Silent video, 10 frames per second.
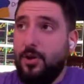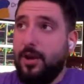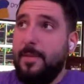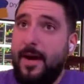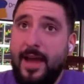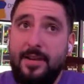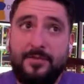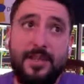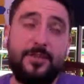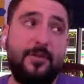talking about
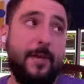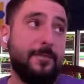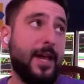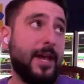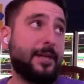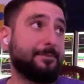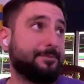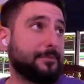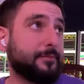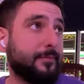NFTs, right? And
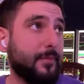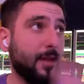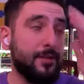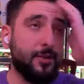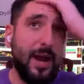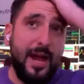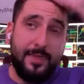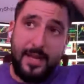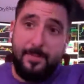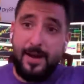the way I
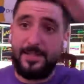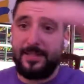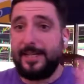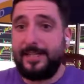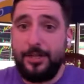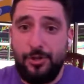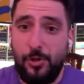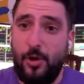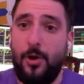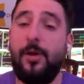think about it is like
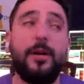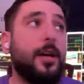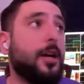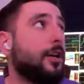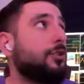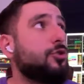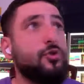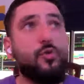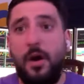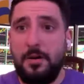digital art. Do
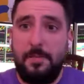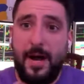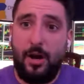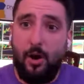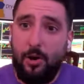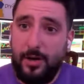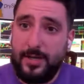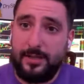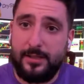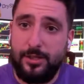you want to buy art
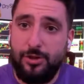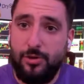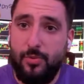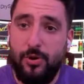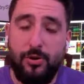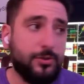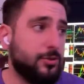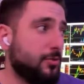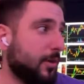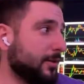in the digital world?
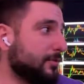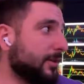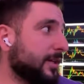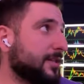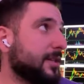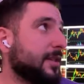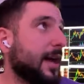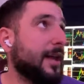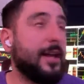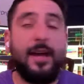Do you want to do this and
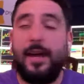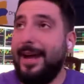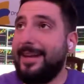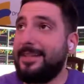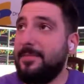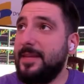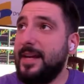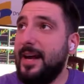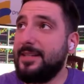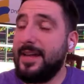that? And to me,
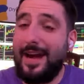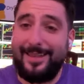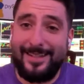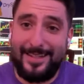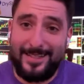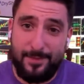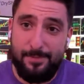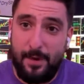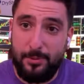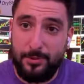guys, I think this is a
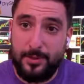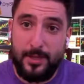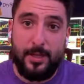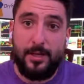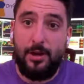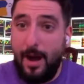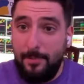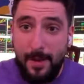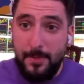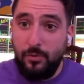bubble. You know, I
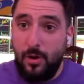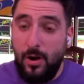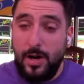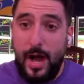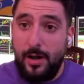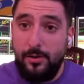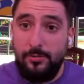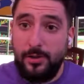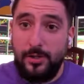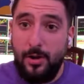might be wrong. I don't
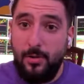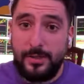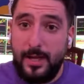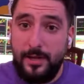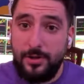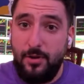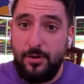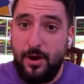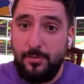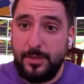really know what the hell is
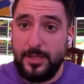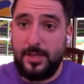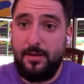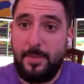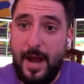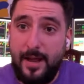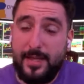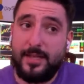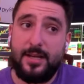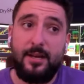going on with this stuff, but I
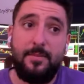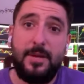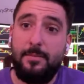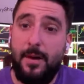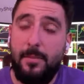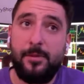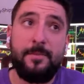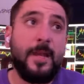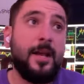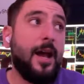think it's going to be a bubble.